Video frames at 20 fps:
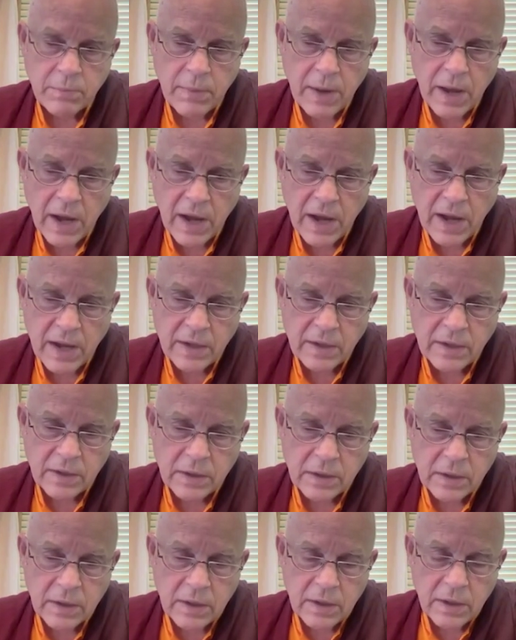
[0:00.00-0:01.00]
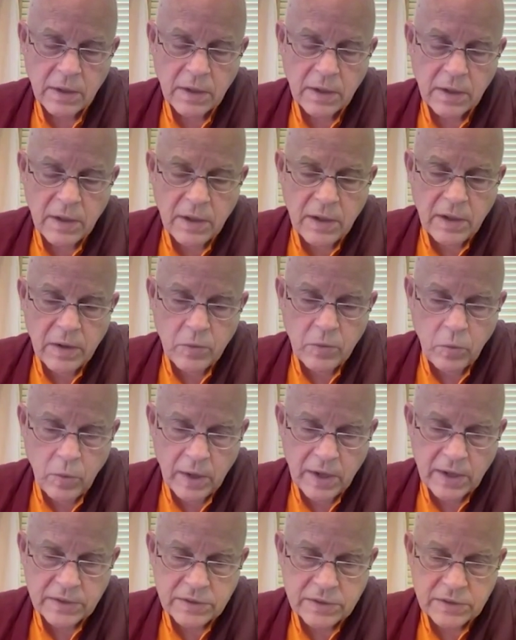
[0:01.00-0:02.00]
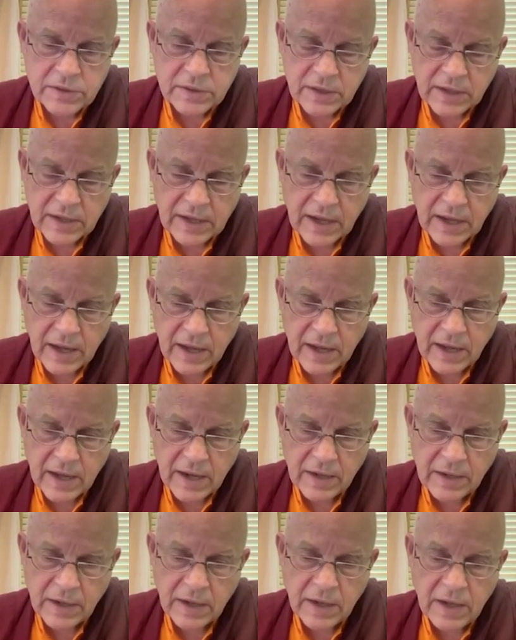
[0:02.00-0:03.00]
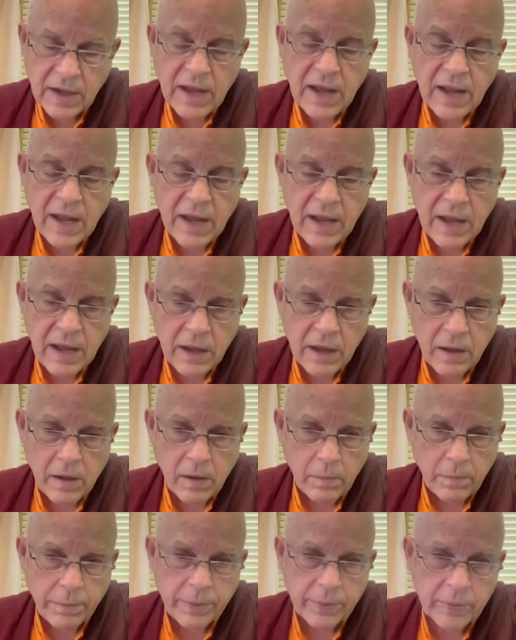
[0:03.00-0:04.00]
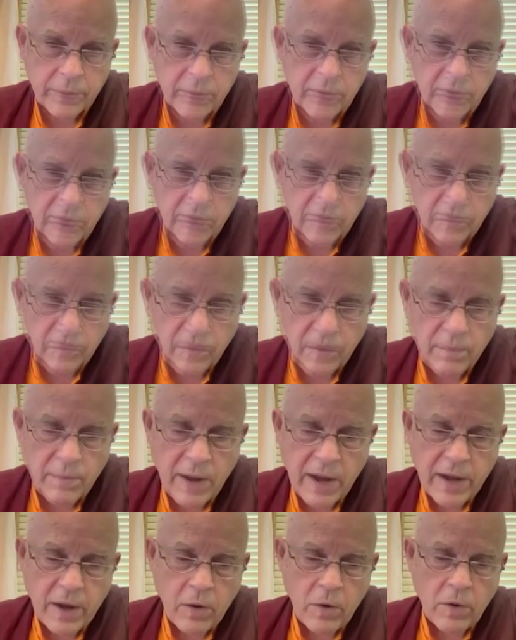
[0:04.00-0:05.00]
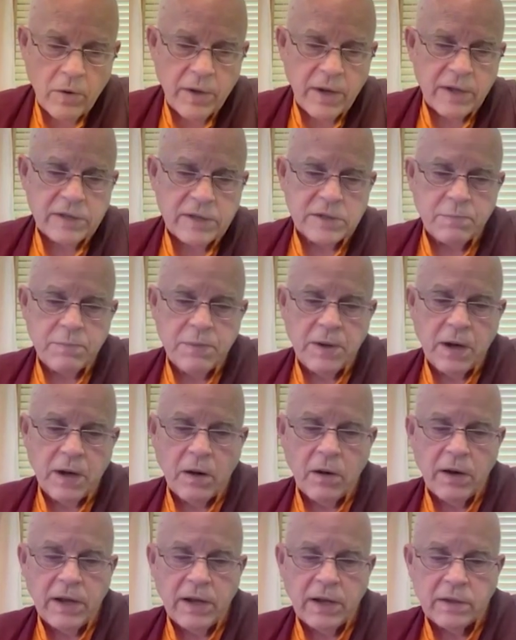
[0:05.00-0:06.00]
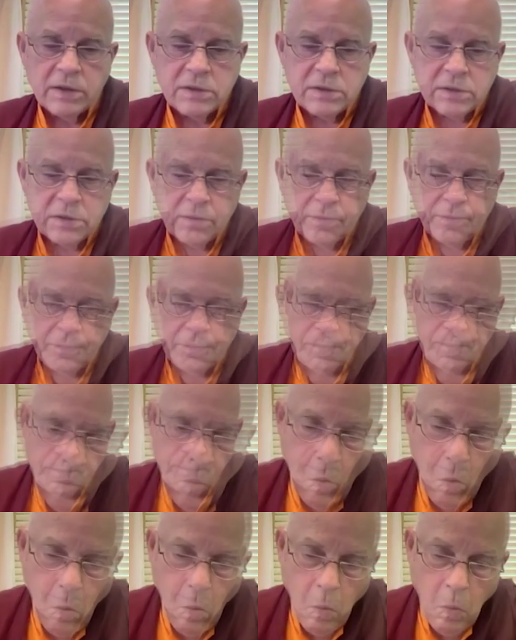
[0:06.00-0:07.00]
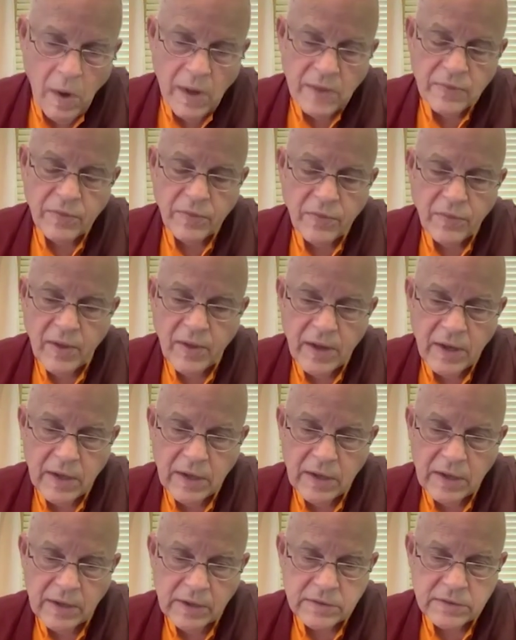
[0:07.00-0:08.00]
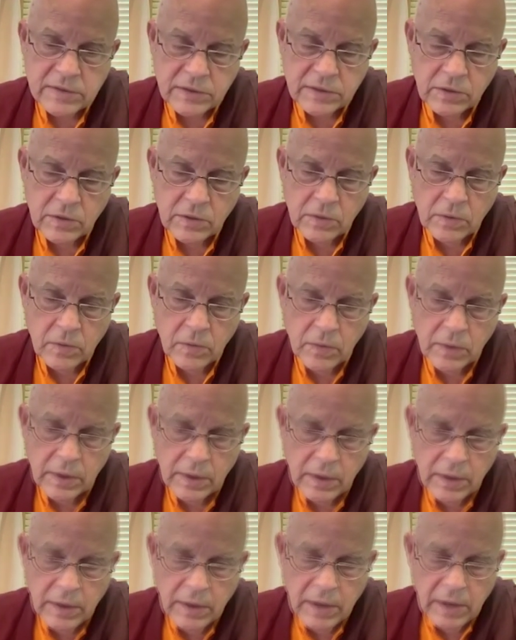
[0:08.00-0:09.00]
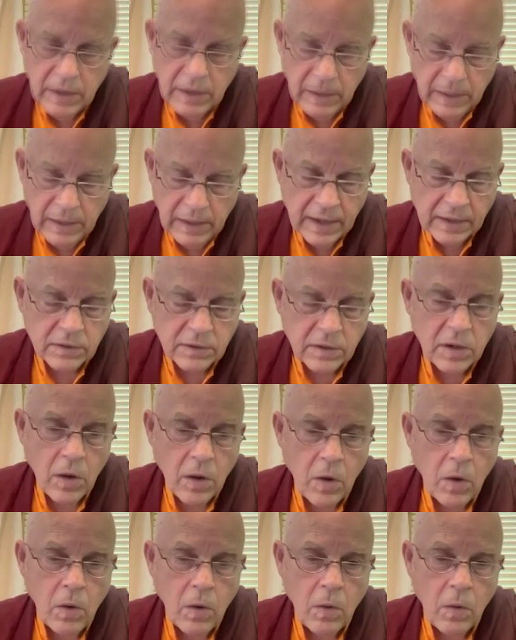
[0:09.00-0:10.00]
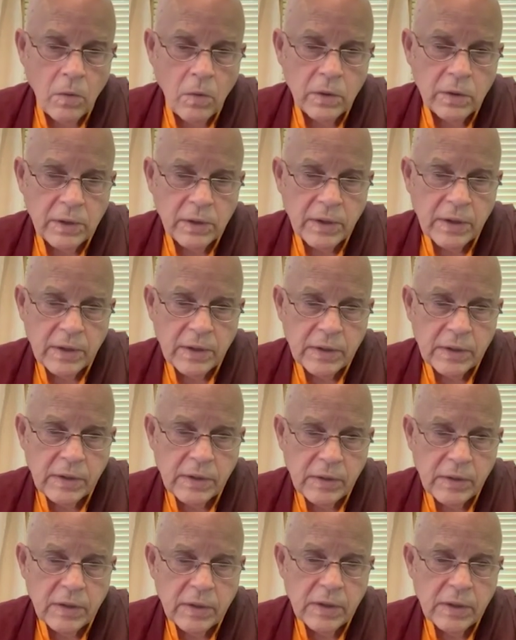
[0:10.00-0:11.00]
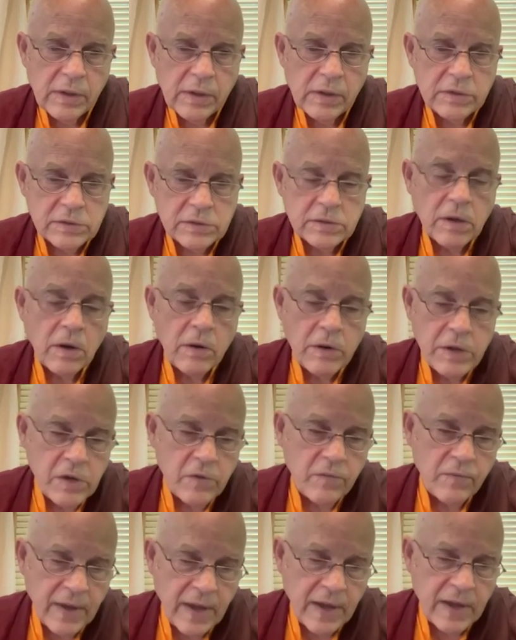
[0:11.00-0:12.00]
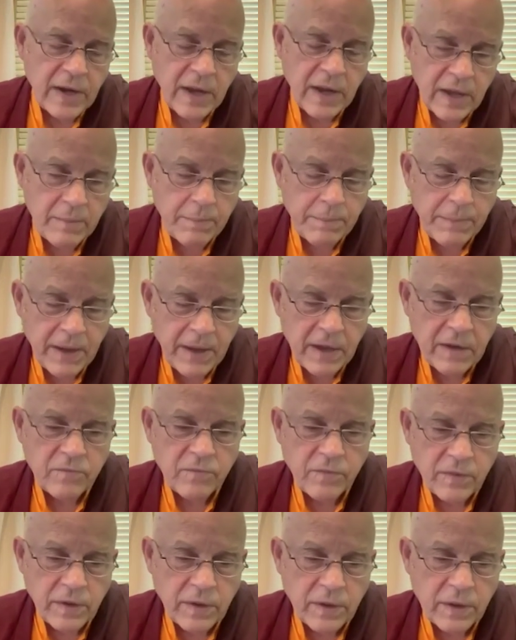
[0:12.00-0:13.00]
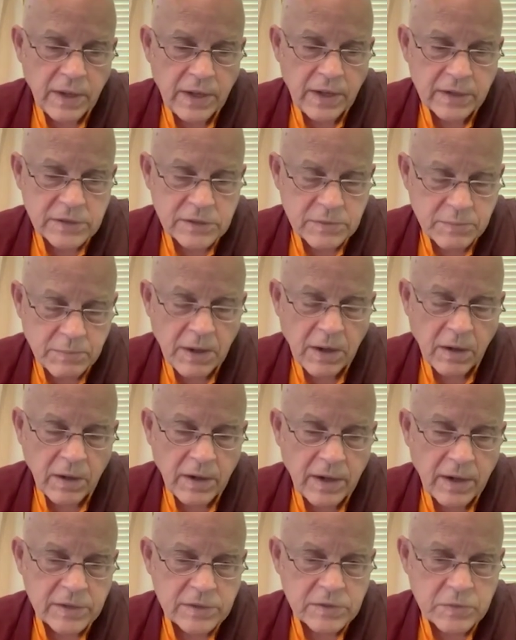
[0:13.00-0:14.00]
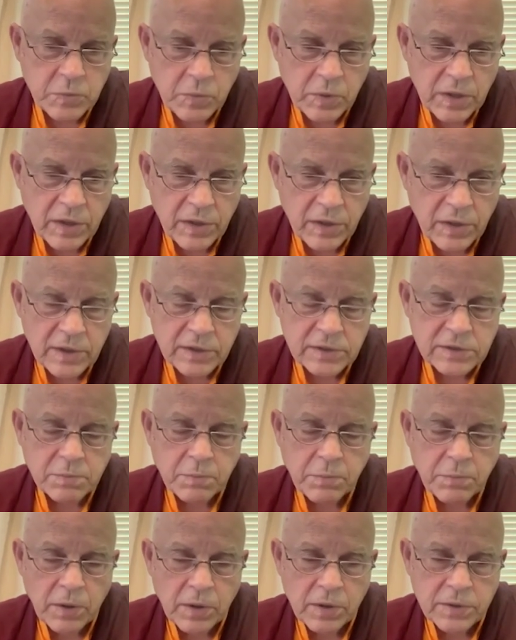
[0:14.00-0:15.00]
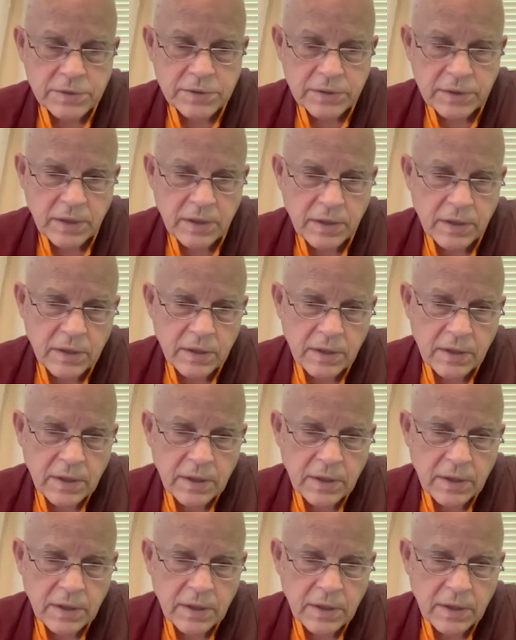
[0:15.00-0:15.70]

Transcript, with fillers: mind, which can help from my own experience, one thing is to let go. So you've had a painful experience with this person,